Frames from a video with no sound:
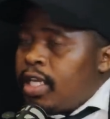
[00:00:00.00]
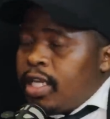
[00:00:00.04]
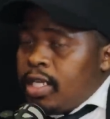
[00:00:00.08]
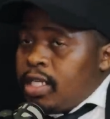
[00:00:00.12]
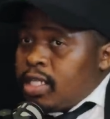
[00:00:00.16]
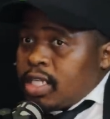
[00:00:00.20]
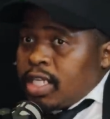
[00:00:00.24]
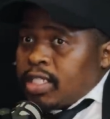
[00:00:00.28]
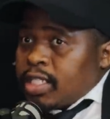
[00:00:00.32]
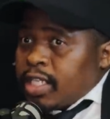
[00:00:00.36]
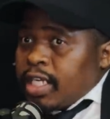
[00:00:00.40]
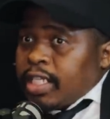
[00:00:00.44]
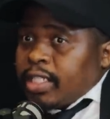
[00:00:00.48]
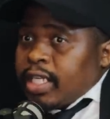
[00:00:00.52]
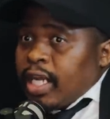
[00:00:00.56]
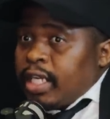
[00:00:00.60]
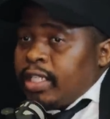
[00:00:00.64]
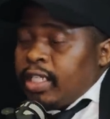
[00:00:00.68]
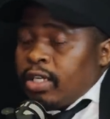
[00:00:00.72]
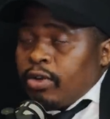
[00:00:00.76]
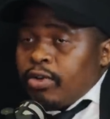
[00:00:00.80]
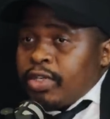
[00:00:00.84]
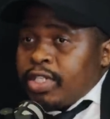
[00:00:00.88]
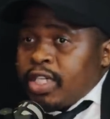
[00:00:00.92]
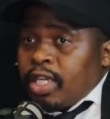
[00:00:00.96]
interest rate are
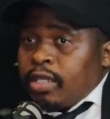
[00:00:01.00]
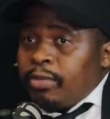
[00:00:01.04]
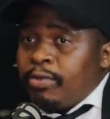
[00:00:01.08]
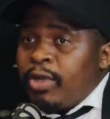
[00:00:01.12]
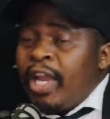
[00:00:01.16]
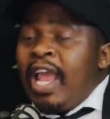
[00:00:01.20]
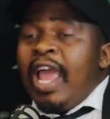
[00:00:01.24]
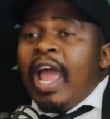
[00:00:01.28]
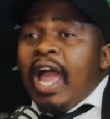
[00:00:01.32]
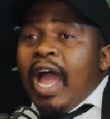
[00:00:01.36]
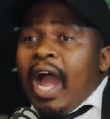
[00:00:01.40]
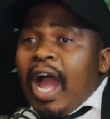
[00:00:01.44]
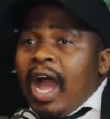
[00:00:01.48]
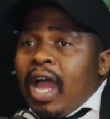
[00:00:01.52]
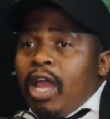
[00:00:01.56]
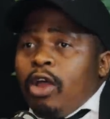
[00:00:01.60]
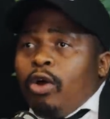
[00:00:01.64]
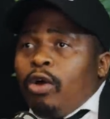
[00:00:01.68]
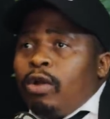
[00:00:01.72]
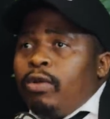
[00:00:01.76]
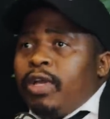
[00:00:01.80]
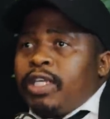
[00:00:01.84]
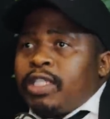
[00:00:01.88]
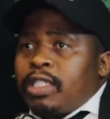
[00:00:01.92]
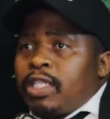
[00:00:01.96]
negotiable. I
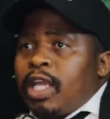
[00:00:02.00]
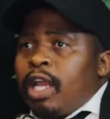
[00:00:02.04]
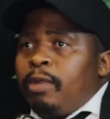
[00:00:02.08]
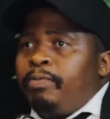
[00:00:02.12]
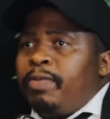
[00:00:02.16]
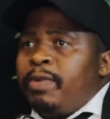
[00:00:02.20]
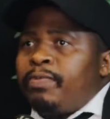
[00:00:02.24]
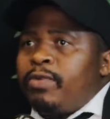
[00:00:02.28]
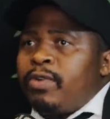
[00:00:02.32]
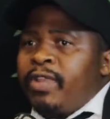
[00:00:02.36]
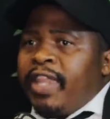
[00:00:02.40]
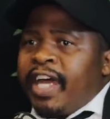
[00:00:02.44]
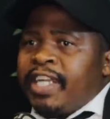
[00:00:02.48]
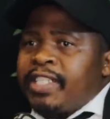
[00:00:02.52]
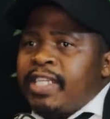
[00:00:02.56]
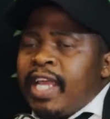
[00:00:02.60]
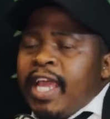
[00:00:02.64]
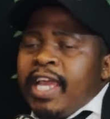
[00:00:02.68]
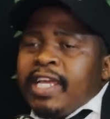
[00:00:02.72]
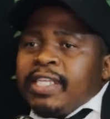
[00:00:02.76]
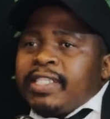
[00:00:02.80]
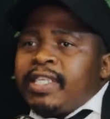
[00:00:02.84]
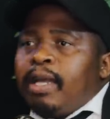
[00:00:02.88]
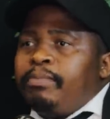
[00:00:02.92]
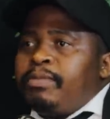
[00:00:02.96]
always tell people that
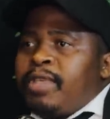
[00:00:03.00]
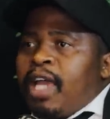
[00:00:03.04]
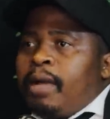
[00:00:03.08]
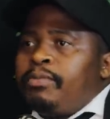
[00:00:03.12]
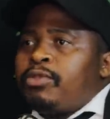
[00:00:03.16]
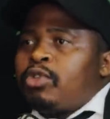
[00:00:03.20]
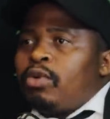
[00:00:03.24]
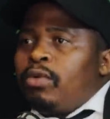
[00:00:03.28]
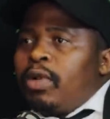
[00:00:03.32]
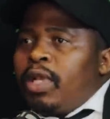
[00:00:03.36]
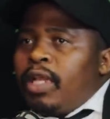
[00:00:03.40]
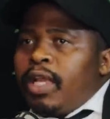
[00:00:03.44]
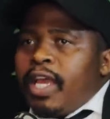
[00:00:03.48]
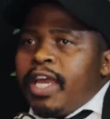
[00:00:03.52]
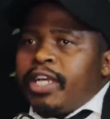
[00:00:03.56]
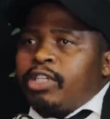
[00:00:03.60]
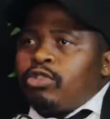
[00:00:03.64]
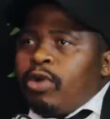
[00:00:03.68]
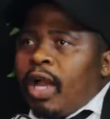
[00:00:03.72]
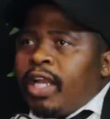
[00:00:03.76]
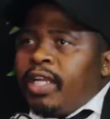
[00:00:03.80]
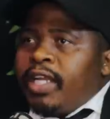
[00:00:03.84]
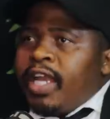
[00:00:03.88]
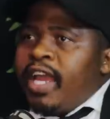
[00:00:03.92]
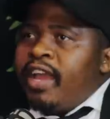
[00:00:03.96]
sometimes you will
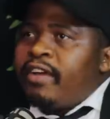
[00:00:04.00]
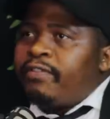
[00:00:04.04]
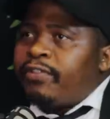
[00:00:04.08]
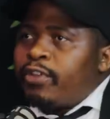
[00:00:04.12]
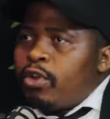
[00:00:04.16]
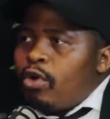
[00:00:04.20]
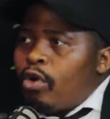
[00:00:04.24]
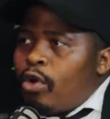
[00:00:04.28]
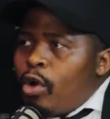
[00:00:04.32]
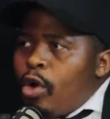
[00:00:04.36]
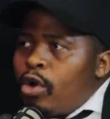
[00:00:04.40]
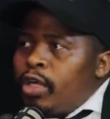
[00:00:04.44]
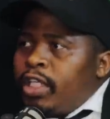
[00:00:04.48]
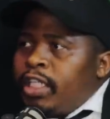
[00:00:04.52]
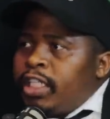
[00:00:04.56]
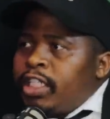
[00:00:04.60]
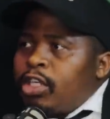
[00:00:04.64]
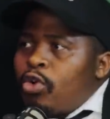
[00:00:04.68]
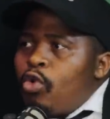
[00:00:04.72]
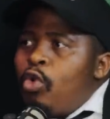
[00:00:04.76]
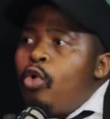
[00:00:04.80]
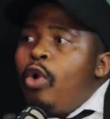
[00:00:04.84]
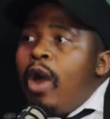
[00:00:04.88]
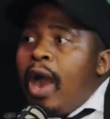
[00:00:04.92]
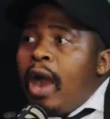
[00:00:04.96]
actually have your
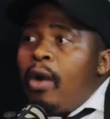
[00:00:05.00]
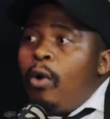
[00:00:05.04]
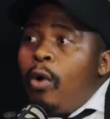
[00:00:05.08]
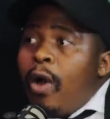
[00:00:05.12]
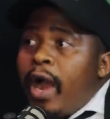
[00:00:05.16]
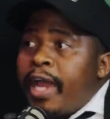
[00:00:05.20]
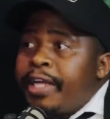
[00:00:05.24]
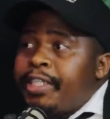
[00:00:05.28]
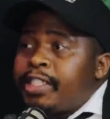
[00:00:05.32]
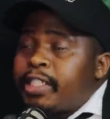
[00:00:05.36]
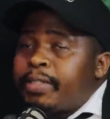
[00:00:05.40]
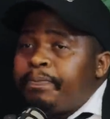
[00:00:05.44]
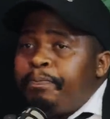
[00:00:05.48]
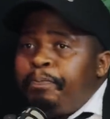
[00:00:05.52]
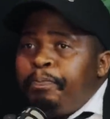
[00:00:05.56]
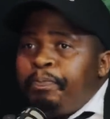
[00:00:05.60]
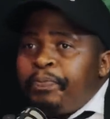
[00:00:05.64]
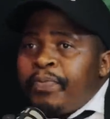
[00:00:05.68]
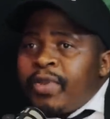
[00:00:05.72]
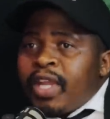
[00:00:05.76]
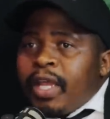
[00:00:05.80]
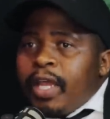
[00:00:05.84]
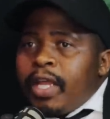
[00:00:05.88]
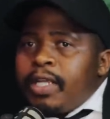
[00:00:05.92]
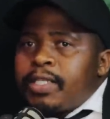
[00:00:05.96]
colleague who are white
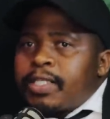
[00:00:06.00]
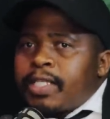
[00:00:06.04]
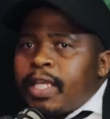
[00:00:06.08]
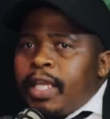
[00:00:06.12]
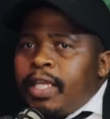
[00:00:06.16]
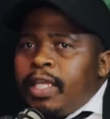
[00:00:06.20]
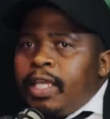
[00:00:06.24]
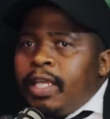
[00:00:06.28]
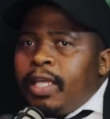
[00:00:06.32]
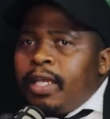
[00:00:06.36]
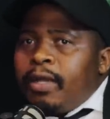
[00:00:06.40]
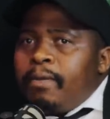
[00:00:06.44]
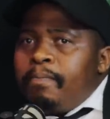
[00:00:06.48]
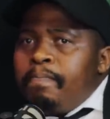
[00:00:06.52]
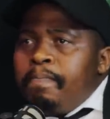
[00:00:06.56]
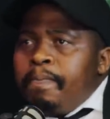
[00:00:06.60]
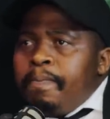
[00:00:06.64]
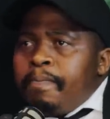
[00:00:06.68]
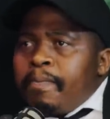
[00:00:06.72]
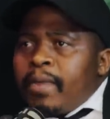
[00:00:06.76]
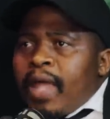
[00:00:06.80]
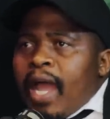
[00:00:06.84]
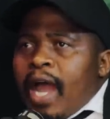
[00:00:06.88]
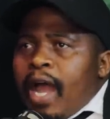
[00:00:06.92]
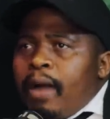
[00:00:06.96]
and saying,
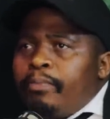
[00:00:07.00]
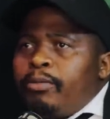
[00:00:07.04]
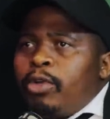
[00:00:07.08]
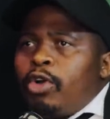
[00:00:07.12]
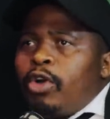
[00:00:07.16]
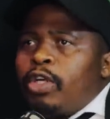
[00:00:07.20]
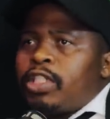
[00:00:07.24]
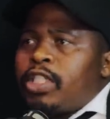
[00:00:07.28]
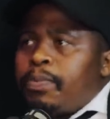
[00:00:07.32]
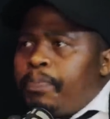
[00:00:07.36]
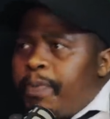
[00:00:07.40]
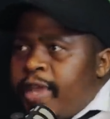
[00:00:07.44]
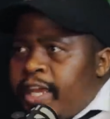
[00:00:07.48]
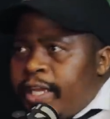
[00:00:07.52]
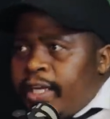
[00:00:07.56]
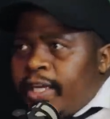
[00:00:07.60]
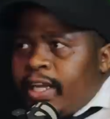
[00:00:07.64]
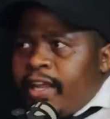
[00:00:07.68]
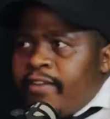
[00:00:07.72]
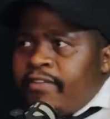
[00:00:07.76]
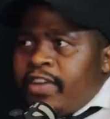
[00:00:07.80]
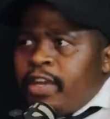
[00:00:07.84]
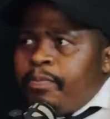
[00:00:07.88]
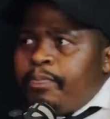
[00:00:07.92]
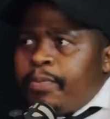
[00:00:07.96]
I'm not paying
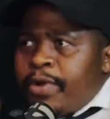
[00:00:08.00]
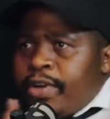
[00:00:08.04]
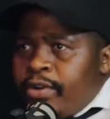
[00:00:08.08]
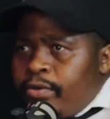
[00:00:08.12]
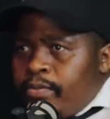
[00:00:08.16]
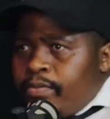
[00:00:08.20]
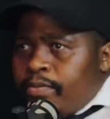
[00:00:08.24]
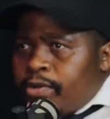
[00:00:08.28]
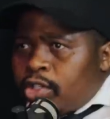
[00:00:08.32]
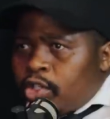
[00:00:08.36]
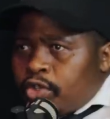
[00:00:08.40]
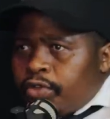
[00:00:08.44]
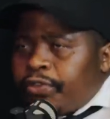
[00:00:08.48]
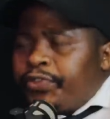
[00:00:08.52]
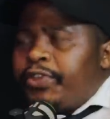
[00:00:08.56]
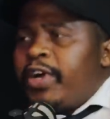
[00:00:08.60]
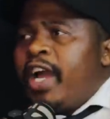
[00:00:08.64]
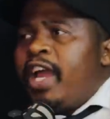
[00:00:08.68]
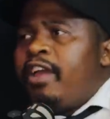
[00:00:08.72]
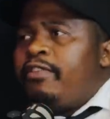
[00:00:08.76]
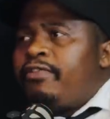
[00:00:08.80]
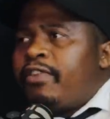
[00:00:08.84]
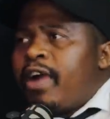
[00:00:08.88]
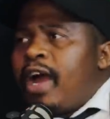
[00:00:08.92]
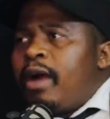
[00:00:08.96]

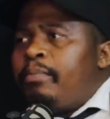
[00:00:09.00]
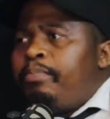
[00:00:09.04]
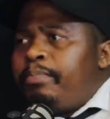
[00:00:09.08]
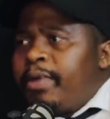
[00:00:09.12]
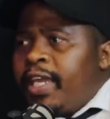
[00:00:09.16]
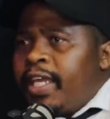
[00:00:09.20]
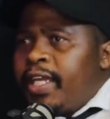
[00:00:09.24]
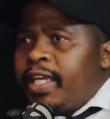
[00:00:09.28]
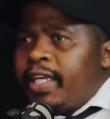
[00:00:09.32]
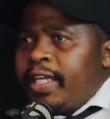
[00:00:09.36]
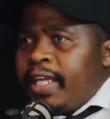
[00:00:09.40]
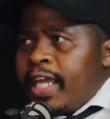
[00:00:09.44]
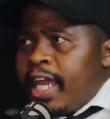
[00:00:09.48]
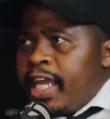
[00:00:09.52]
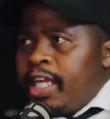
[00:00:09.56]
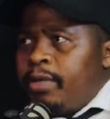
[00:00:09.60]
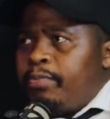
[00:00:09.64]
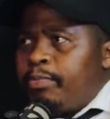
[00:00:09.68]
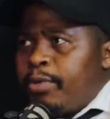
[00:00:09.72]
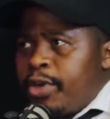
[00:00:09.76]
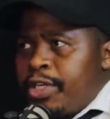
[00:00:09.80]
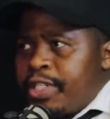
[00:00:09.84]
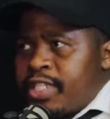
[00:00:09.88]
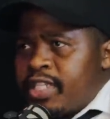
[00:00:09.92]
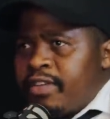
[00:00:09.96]
11.25, I'm paying
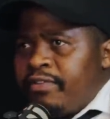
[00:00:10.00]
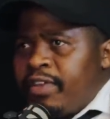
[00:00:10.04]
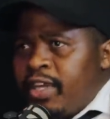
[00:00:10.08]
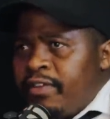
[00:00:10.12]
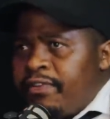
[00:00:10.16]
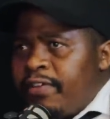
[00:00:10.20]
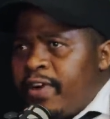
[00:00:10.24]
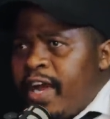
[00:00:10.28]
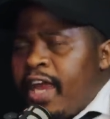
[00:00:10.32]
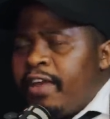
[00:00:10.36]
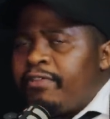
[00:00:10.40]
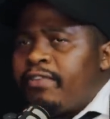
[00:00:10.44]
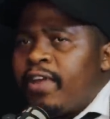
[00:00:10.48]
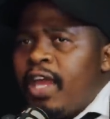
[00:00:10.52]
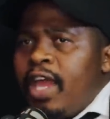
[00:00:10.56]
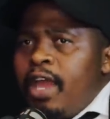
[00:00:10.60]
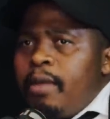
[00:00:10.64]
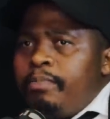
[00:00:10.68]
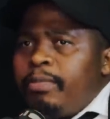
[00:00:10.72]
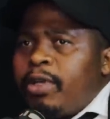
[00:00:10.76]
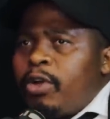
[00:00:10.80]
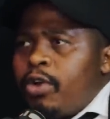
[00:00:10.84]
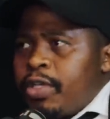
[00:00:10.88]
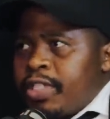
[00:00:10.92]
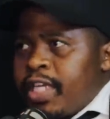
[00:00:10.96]
9.75
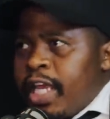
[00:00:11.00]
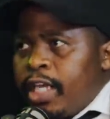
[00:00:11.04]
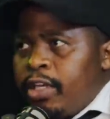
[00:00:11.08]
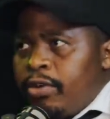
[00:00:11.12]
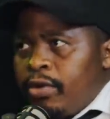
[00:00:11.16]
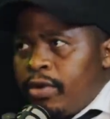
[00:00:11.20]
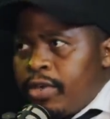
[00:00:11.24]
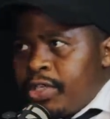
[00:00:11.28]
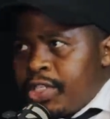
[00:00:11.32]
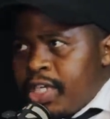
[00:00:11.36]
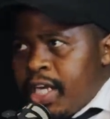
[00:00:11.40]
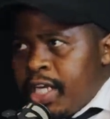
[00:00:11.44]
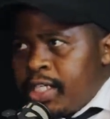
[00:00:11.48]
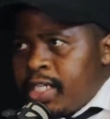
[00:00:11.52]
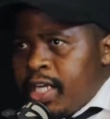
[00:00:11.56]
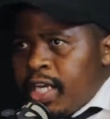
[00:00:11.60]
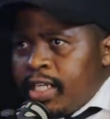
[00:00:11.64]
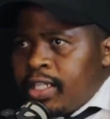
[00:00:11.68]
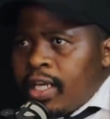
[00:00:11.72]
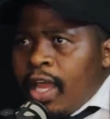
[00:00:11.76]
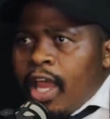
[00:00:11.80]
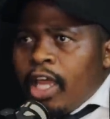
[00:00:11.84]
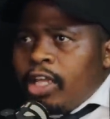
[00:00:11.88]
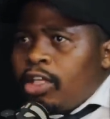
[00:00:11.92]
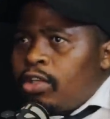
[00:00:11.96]
because I
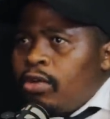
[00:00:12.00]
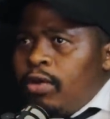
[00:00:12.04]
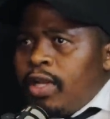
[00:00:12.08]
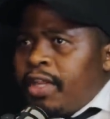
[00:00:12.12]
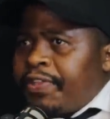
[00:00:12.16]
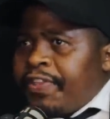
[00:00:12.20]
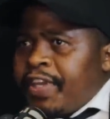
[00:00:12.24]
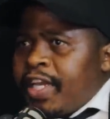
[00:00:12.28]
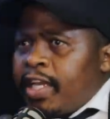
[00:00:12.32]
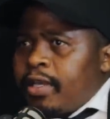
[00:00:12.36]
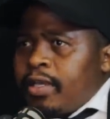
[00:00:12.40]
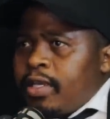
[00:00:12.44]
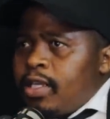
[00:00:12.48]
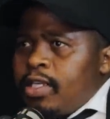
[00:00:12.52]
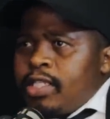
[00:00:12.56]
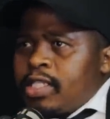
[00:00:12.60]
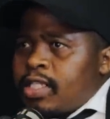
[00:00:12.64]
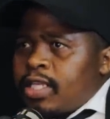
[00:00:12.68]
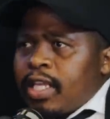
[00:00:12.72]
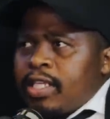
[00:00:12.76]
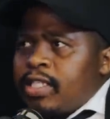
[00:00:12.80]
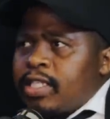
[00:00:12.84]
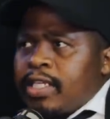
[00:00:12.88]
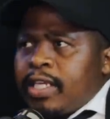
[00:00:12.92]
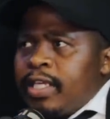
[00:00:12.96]
negotiated. You will think
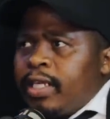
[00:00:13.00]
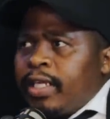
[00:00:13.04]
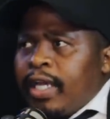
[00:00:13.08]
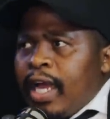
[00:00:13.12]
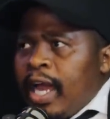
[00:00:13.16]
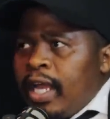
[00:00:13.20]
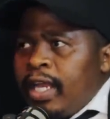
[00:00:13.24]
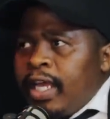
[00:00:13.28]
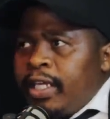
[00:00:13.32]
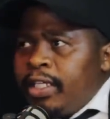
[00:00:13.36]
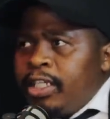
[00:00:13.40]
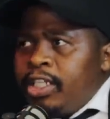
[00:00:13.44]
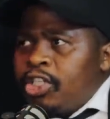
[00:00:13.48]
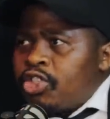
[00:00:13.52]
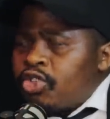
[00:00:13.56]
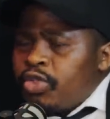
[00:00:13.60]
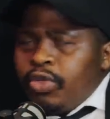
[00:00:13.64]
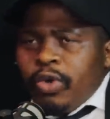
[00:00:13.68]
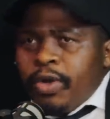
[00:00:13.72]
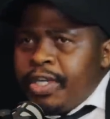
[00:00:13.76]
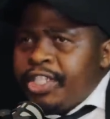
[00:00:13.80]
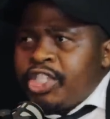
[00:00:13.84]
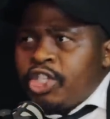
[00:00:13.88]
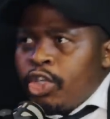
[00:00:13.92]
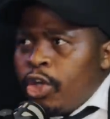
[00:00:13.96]
it's a skin color issue.
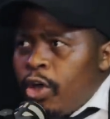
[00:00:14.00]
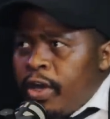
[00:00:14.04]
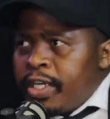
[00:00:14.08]
No, it's